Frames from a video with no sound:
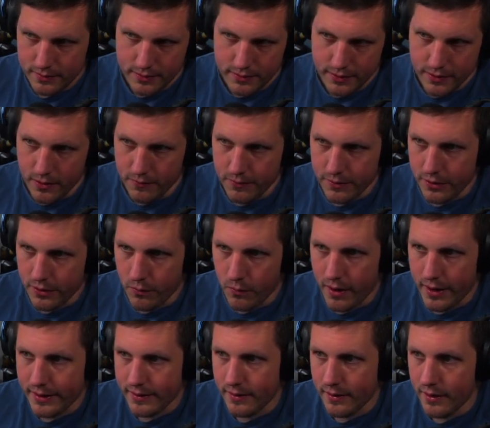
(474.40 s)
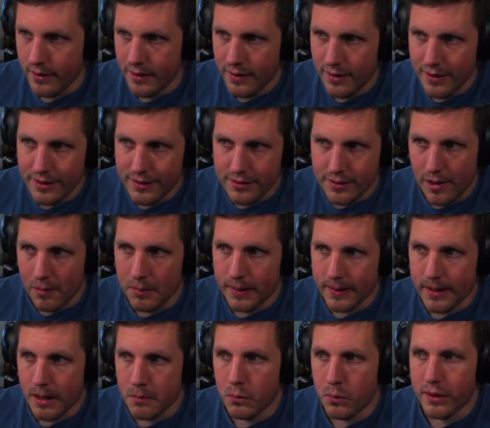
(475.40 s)
look over to the right, doubling
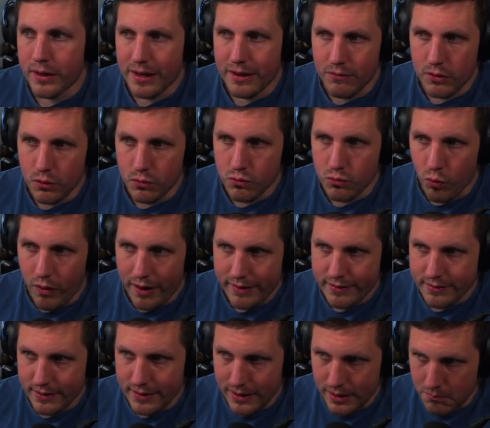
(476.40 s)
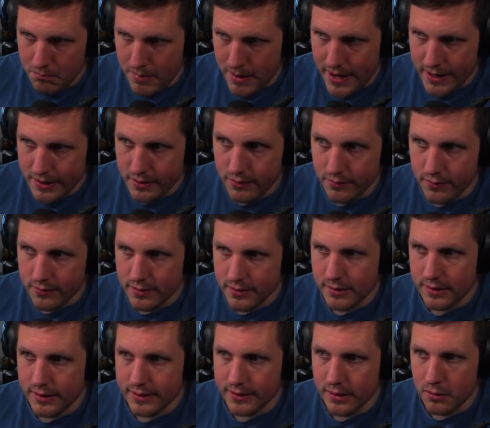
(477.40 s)
up will give you twice the impact of the
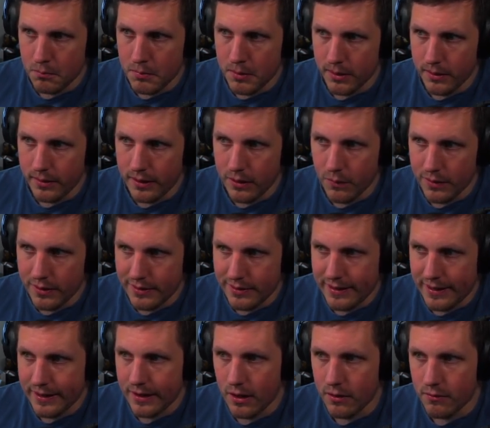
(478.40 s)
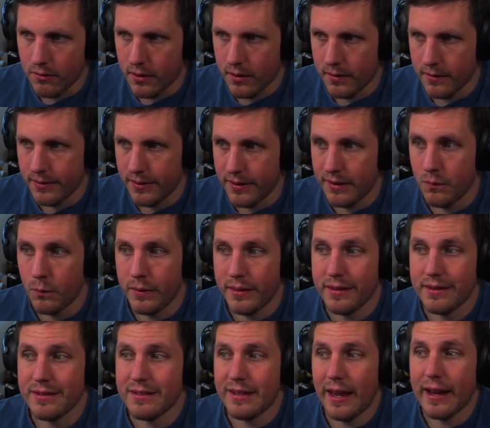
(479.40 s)
selected ability when the
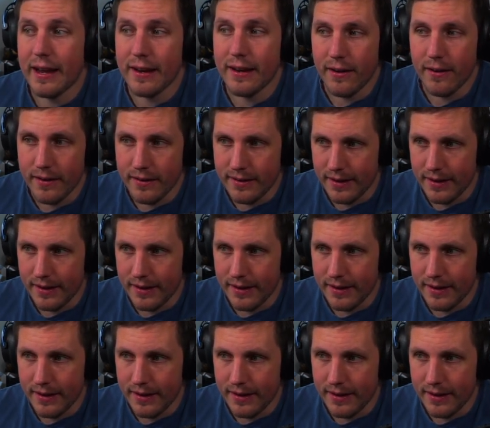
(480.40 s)
secondary